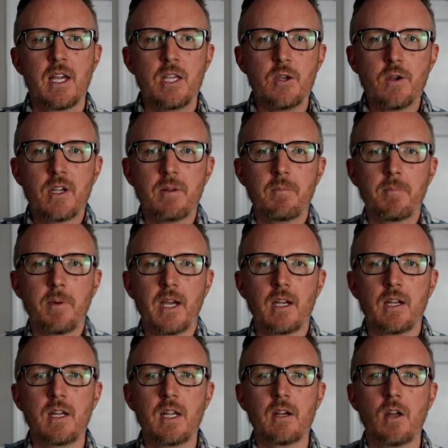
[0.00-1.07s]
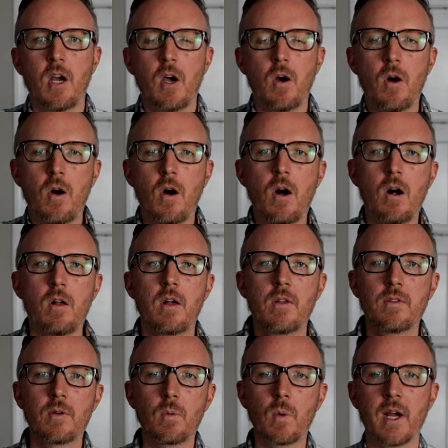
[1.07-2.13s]
You can button it all
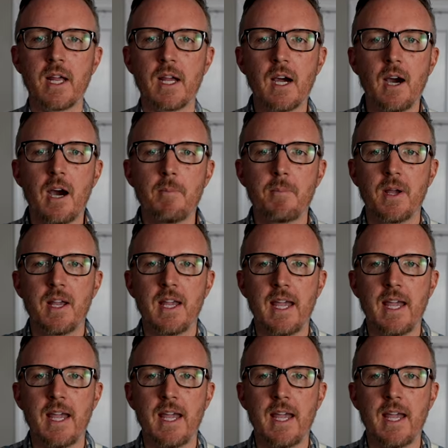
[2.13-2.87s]
the way up